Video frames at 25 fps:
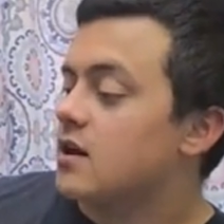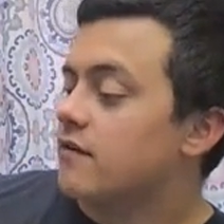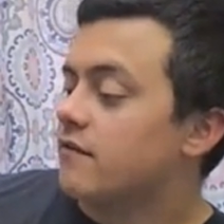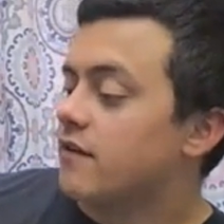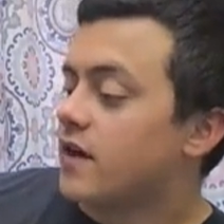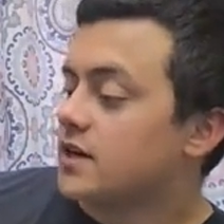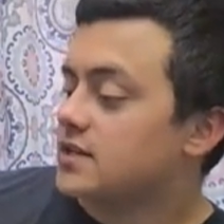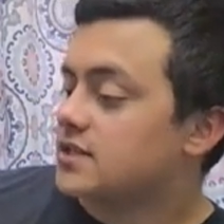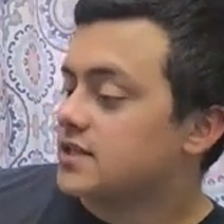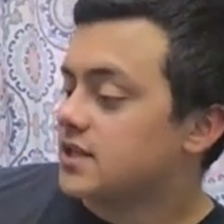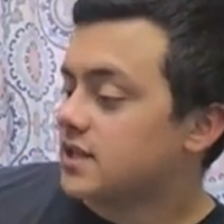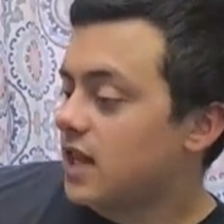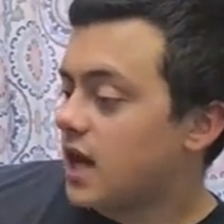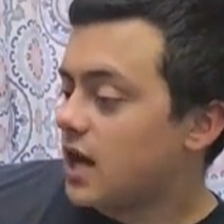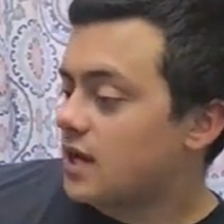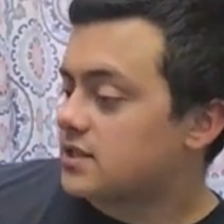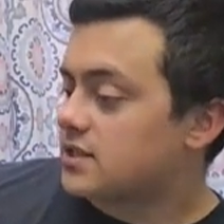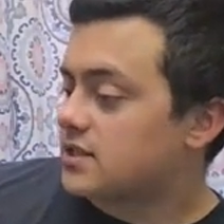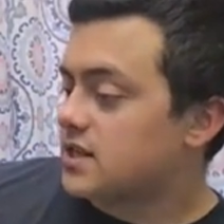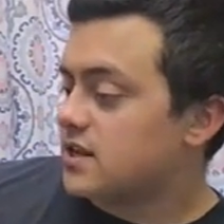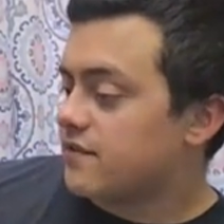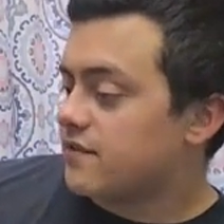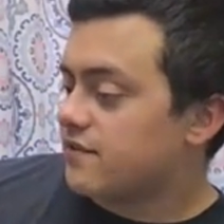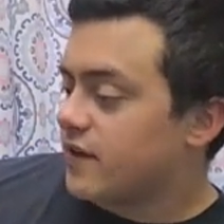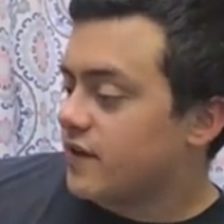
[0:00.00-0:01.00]
"Foxy
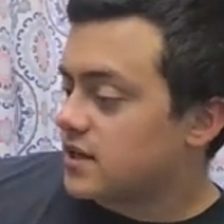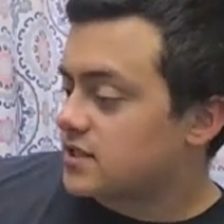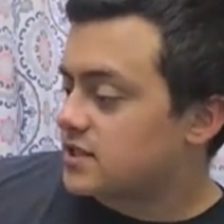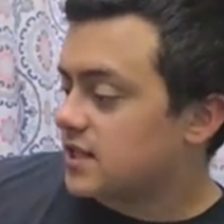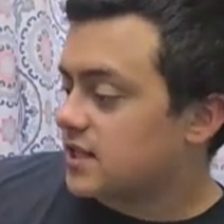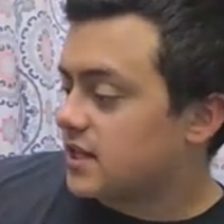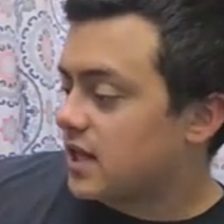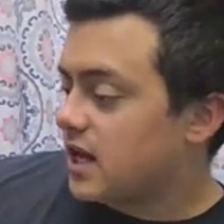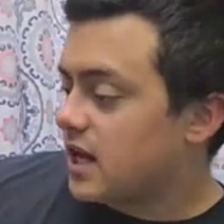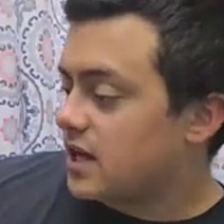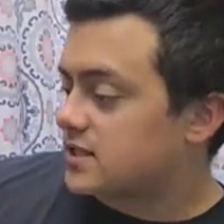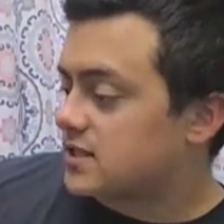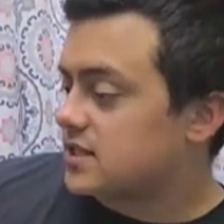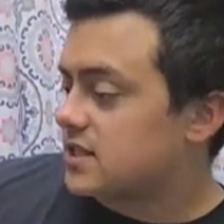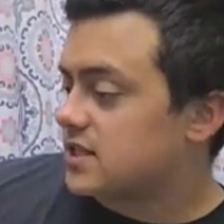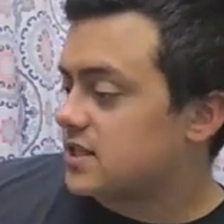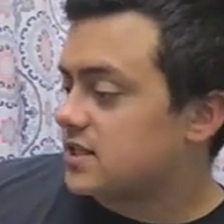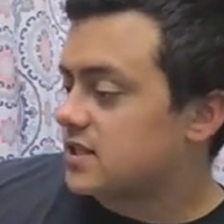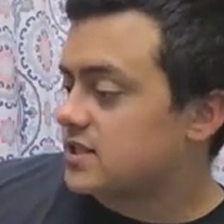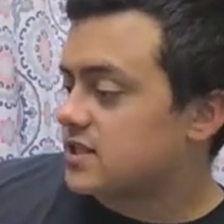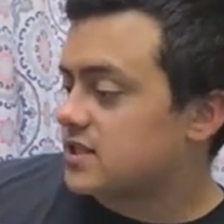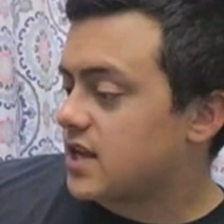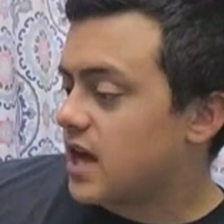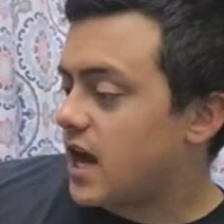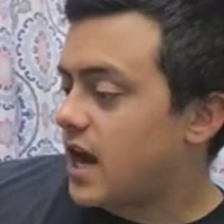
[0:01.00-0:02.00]
Loxy, Foxy Loxy,
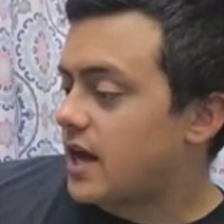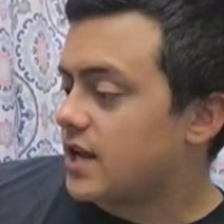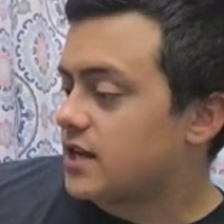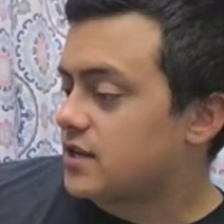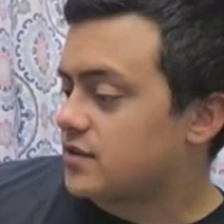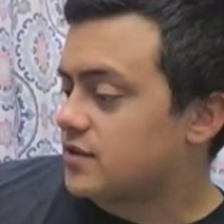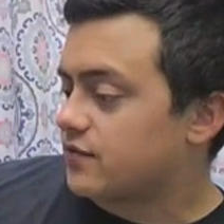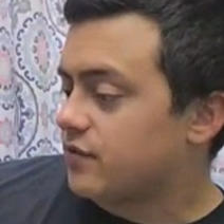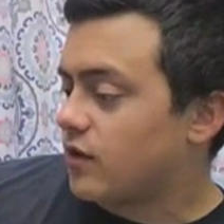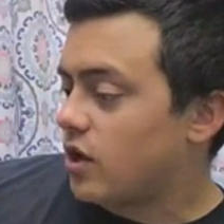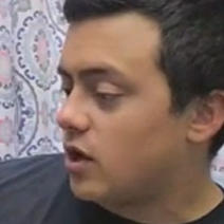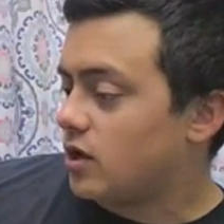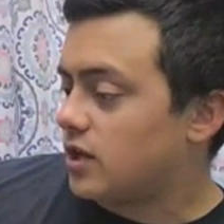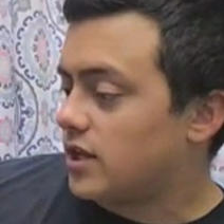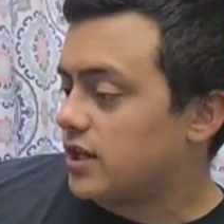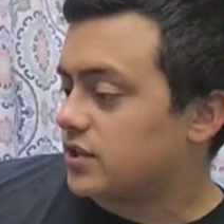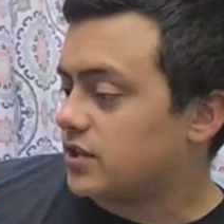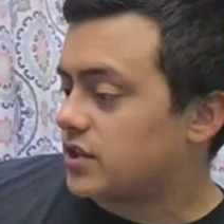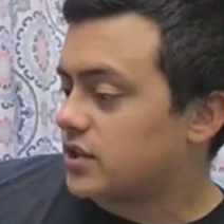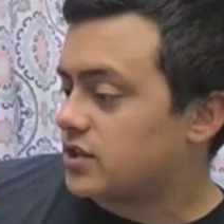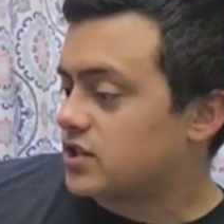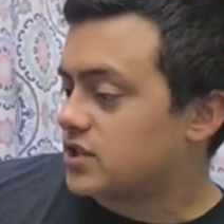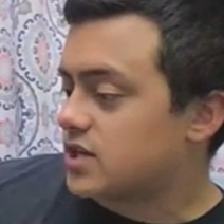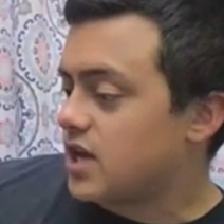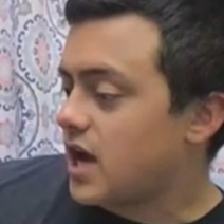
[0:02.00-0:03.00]
the sky is falling,
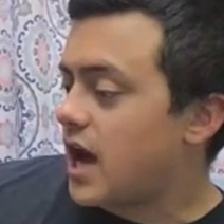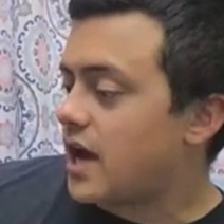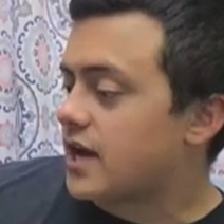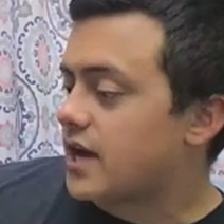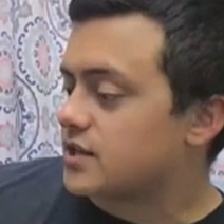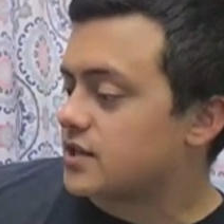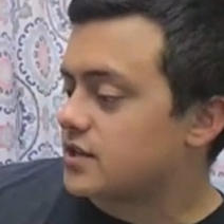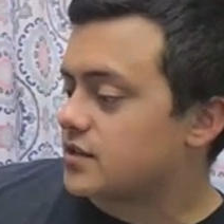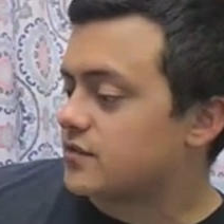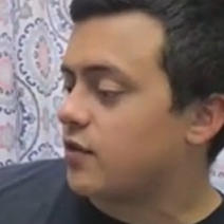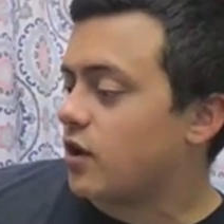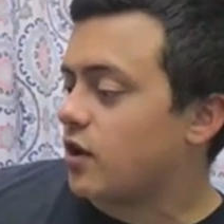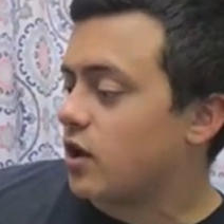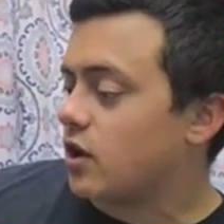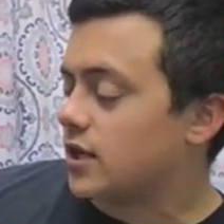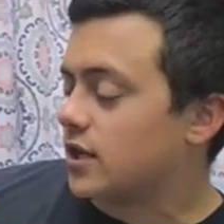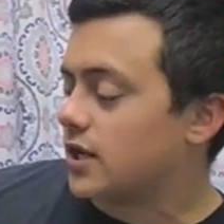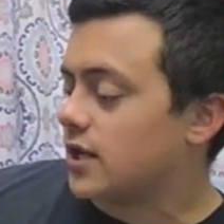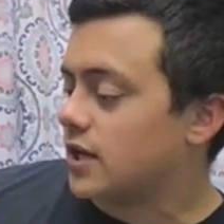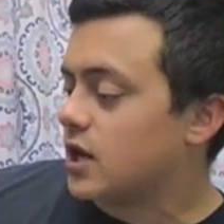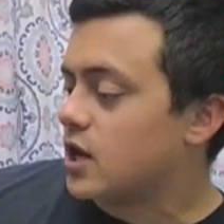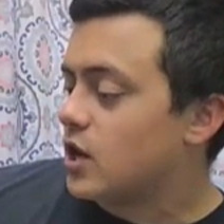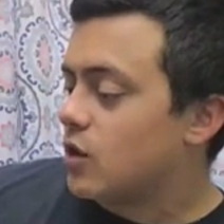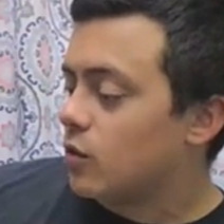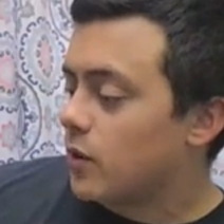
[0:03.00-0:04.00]
the sky is
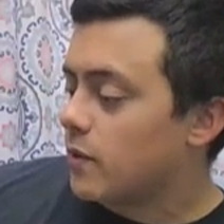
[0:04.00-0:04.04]
falling.